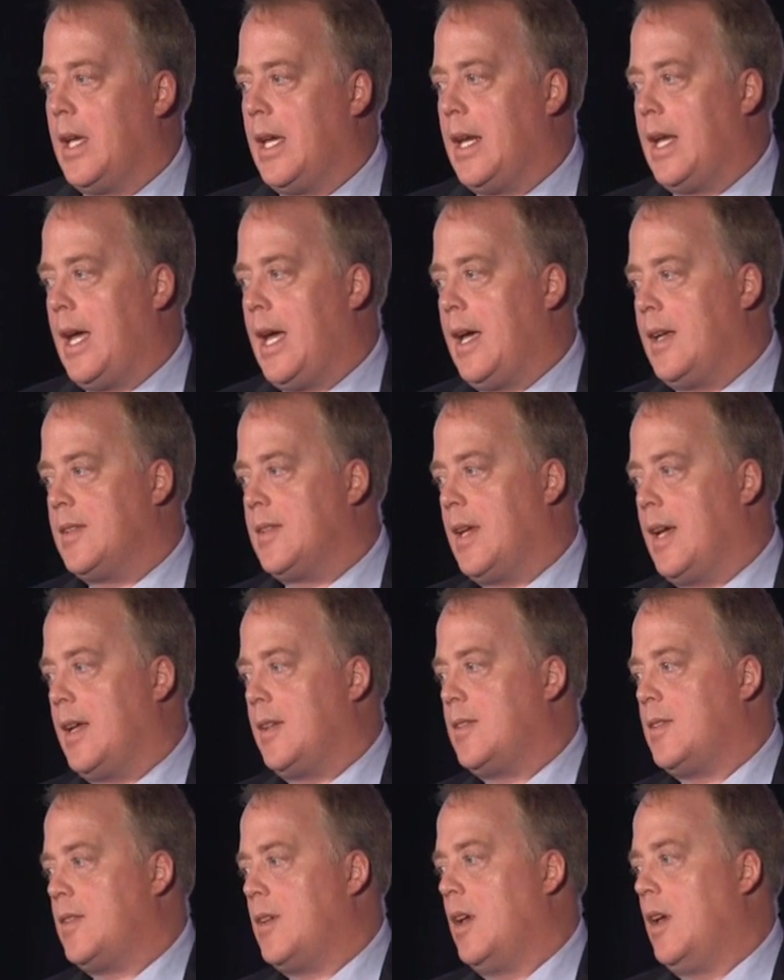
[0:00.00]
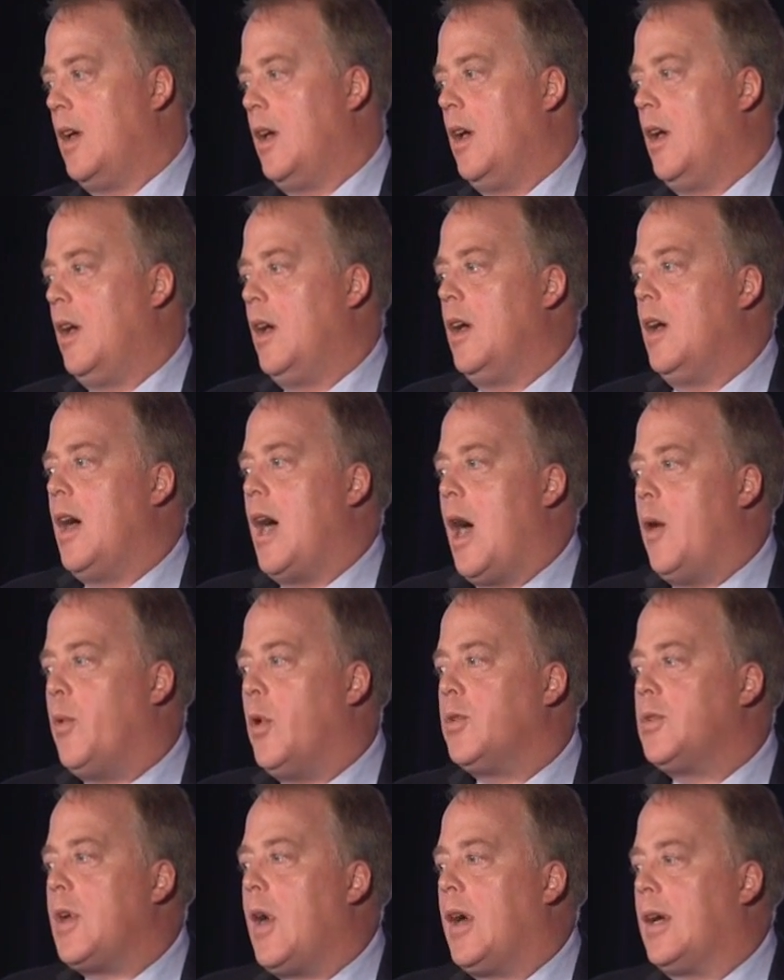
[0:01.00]
data assets. I
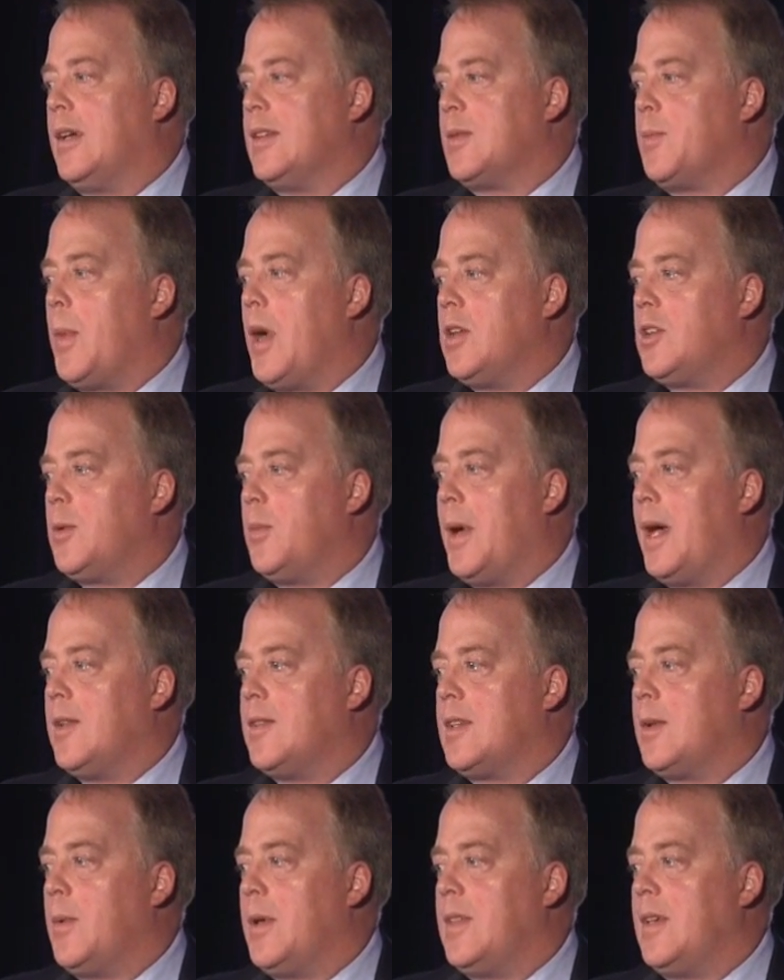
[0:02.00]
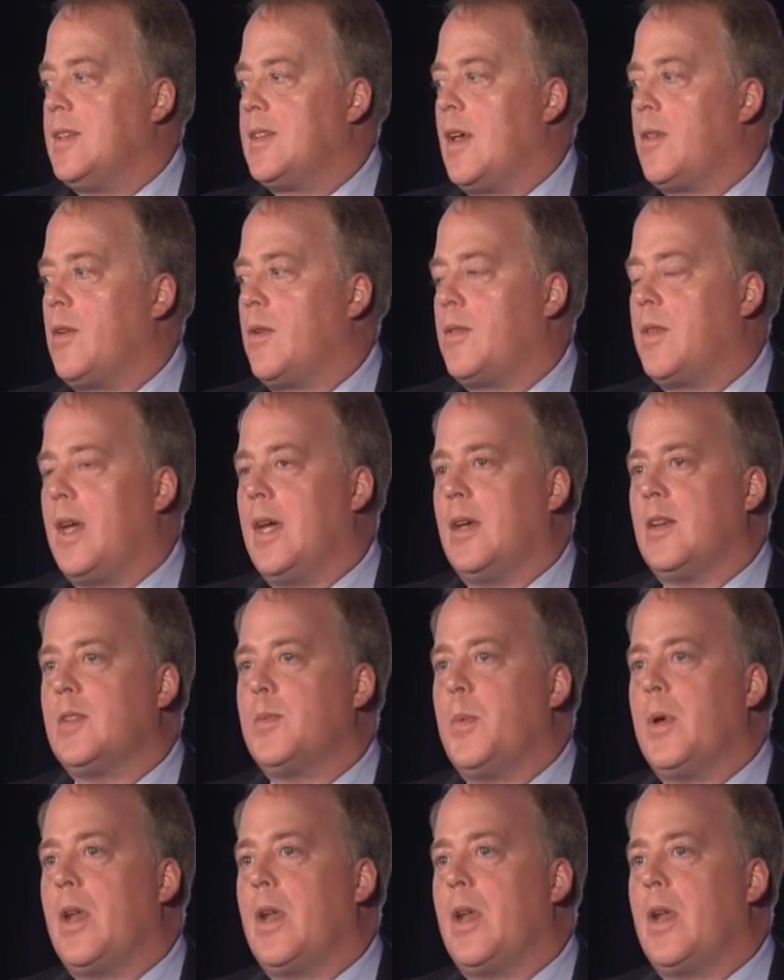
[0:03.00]
won't talk as much about some of these other things,